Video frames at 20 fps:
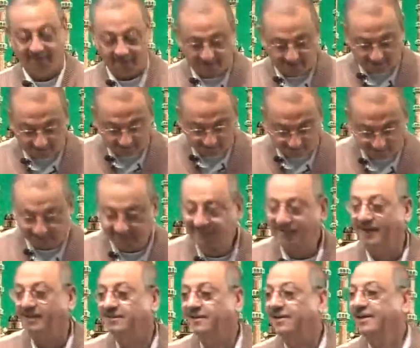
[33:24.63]
And what is
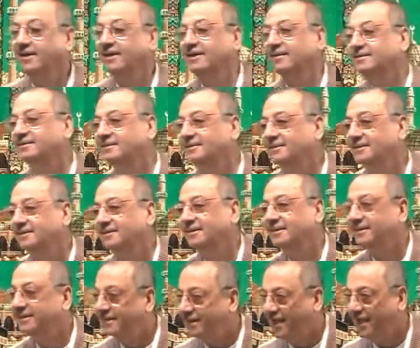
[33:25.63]
kasiran?
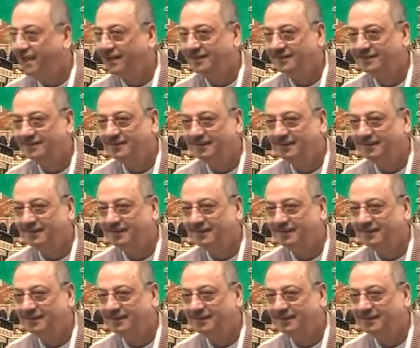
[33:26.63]
Nad.